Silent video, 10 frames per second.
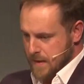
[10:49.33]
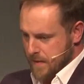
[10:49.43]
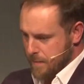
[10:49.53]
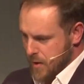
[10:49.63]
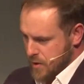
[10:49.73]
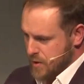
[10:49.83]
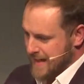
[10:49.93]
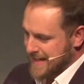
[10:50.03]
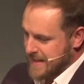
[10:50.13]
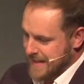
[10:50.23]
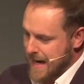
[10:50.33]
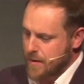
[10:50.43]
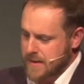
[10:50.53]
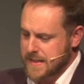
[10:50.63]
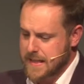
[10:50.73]
The merchant gets a
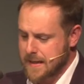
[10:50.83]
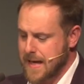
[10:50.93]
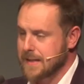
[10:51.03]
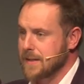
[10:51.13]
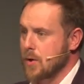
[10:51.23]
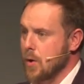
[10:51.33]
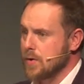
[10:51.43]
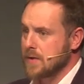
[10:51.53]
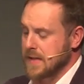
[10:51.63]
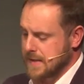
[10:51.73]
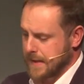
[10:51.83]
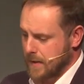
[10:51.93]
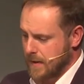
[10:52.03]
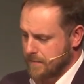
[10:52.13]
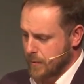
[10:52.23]
guaranteed landed cost and a
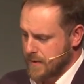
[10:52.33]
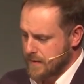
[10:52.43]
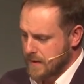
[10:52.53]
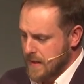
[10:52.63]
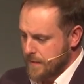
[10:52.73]
single invoice.